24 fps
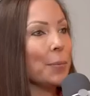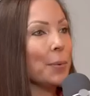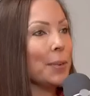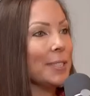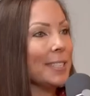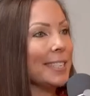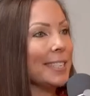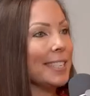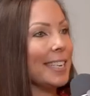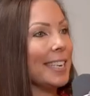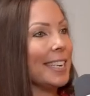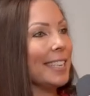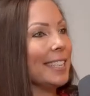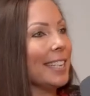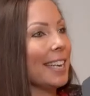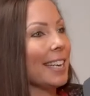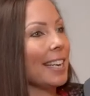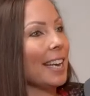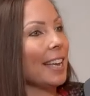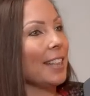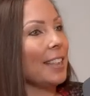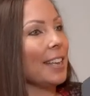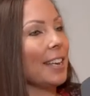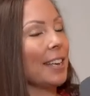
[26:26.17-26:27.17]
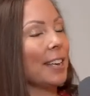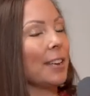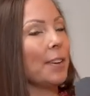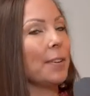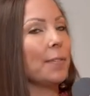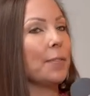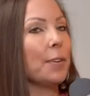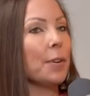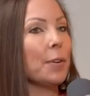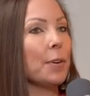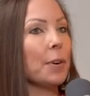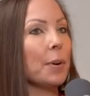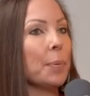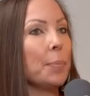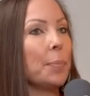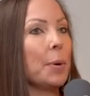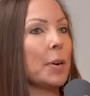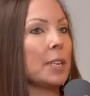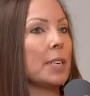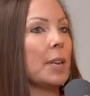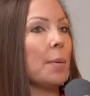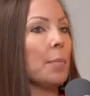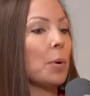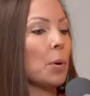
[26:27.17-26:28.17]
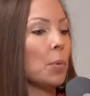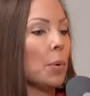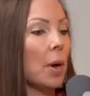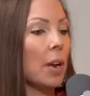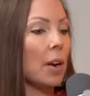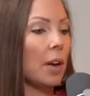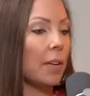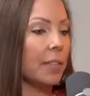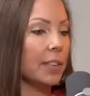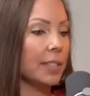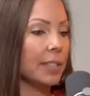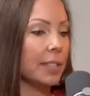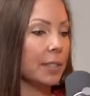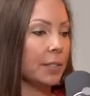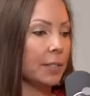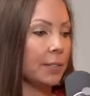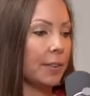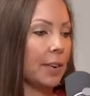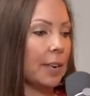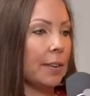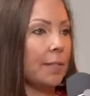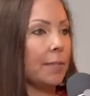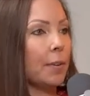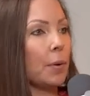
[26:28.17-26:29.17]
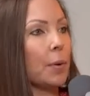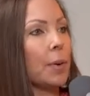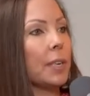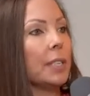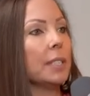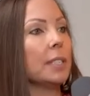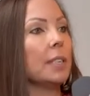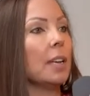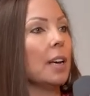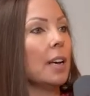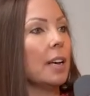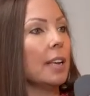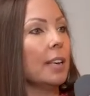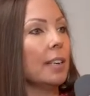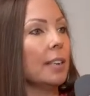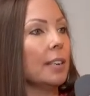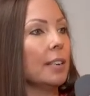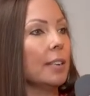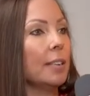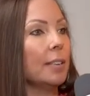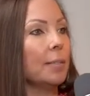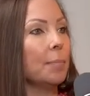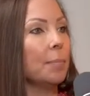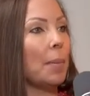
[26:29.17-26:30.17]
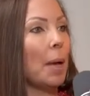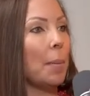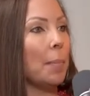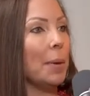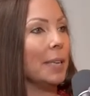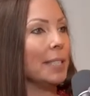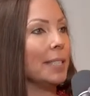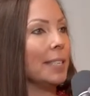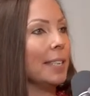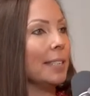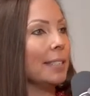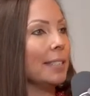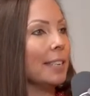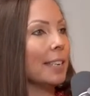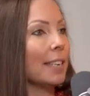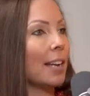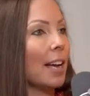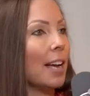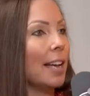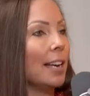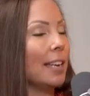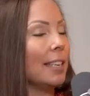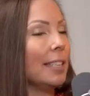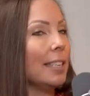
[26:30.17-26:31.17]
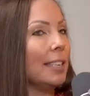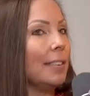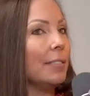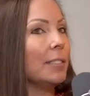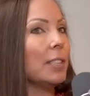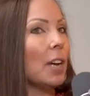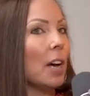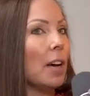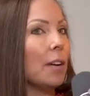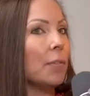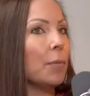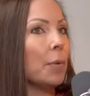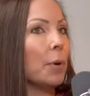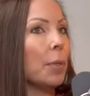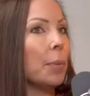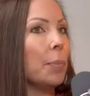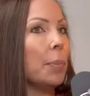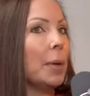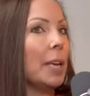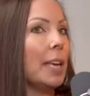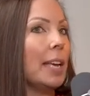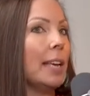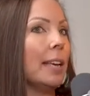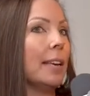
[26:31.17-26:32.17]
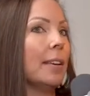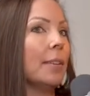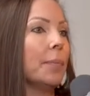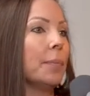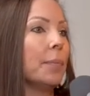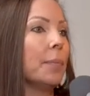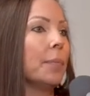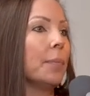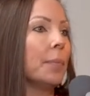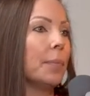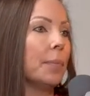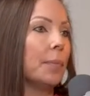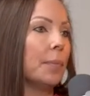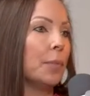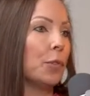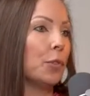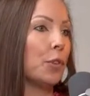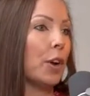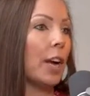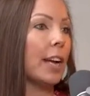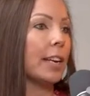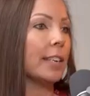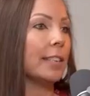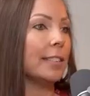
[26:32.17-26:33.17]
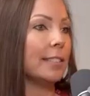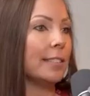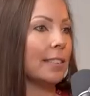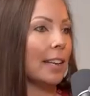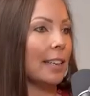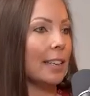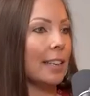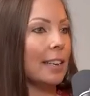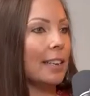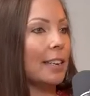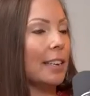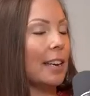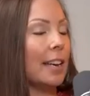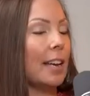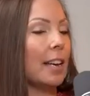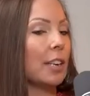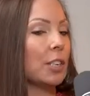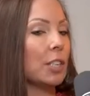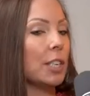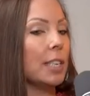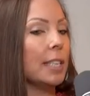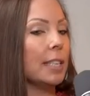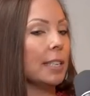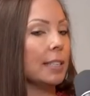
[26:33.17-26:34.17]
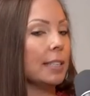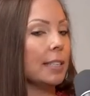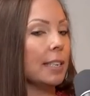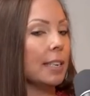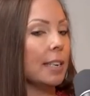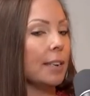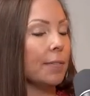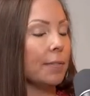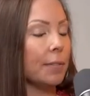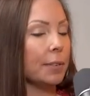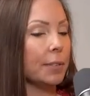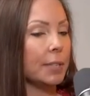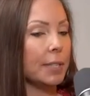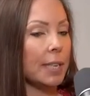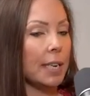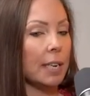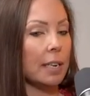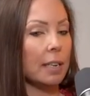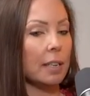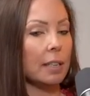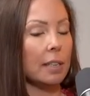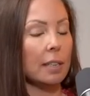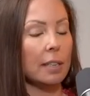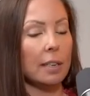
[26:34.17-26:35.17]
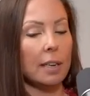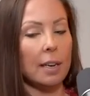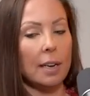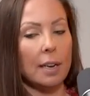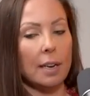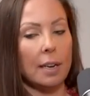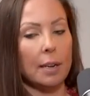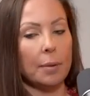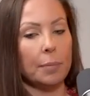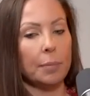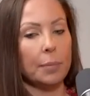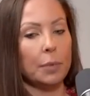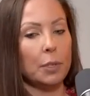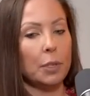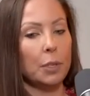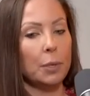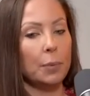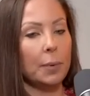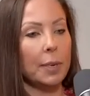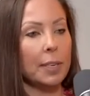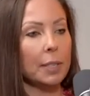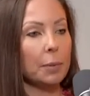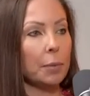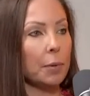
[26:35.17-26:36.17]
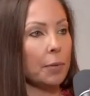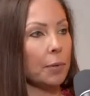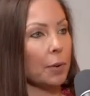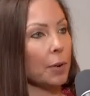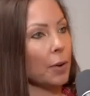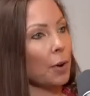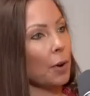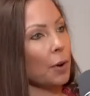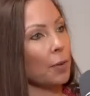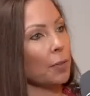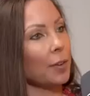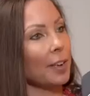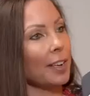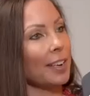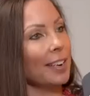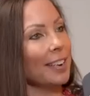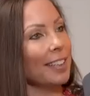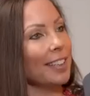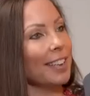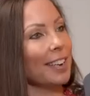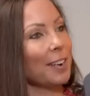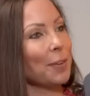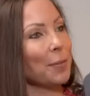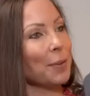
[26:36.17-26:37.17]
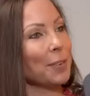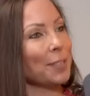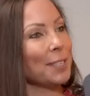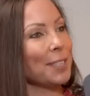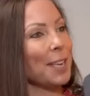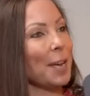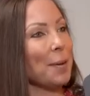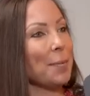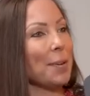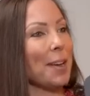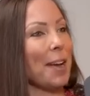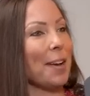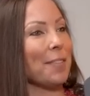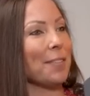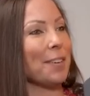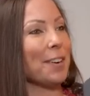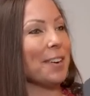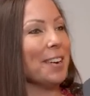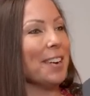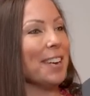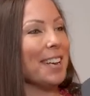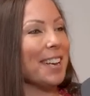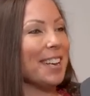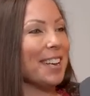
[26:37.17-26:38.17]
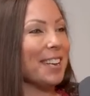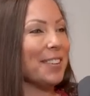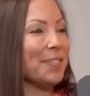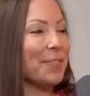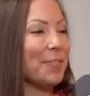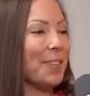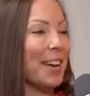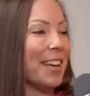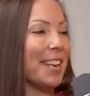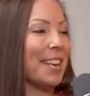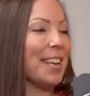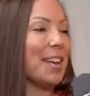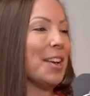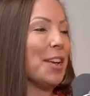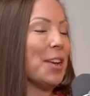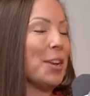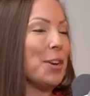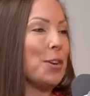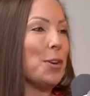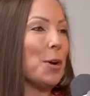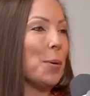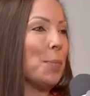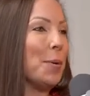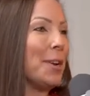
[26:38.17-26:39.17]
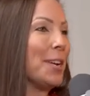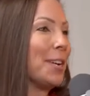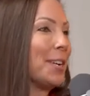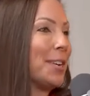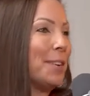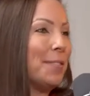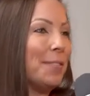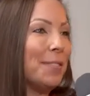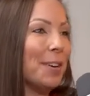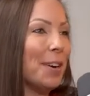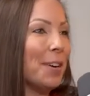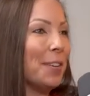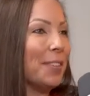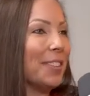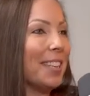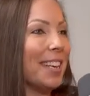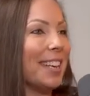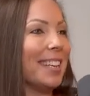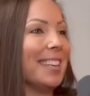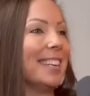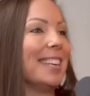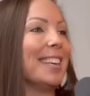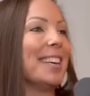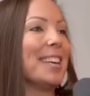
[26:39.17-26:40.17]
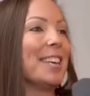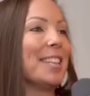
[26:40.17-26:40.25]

We'll see. Like, I think for book number 1, obviously is very focused on my business, and it kind of leaves off with me trying to sell it. I actually listed it for sale 2 weeks before COVID, like worst timing ever, but nobody could have known that